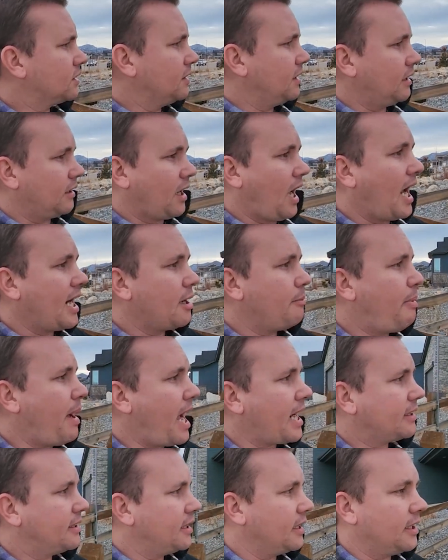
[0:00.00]
They're kind of
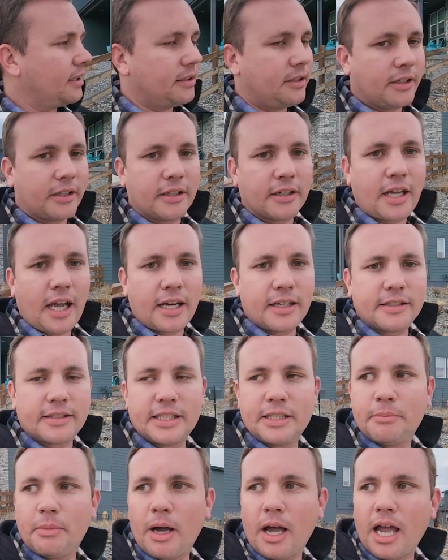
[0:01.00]
packed in. You can kind of see
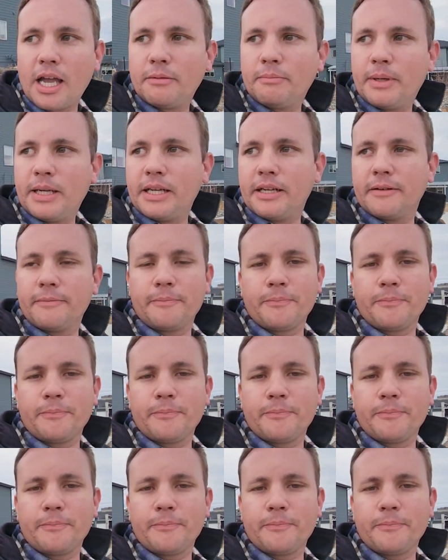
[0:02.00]
behind me.